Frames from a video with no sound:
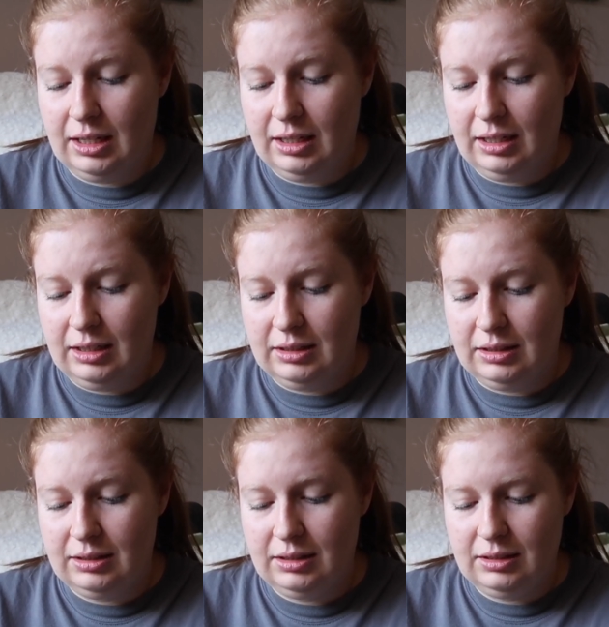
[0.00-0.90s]
That
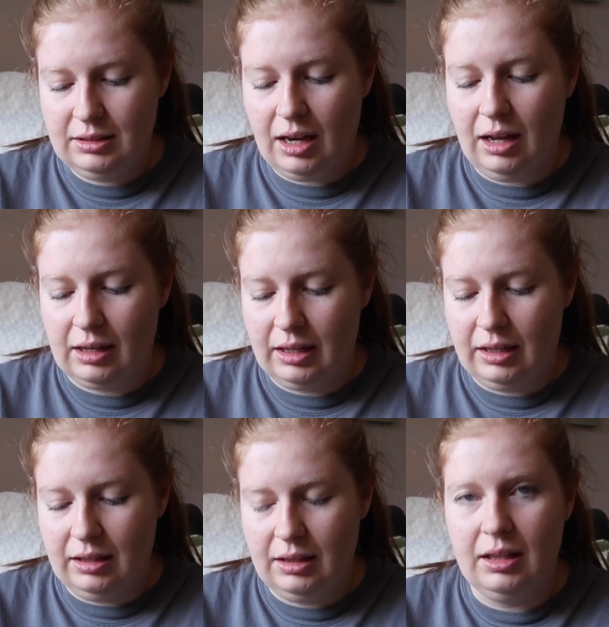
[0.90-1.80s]
is
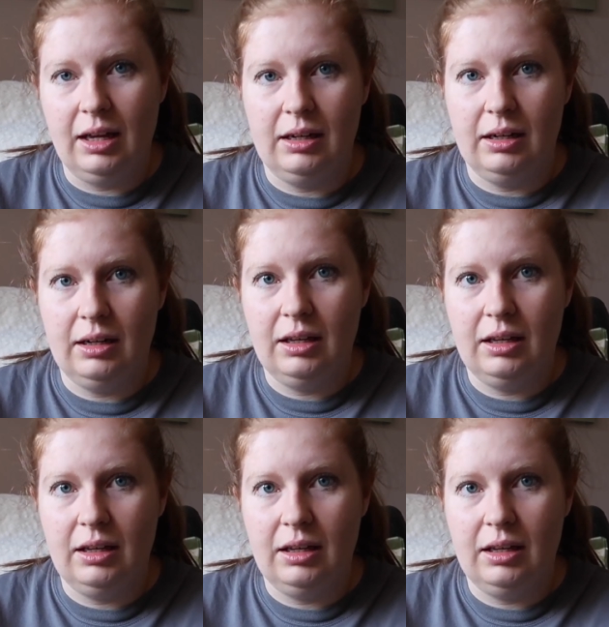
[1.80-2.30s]
darker than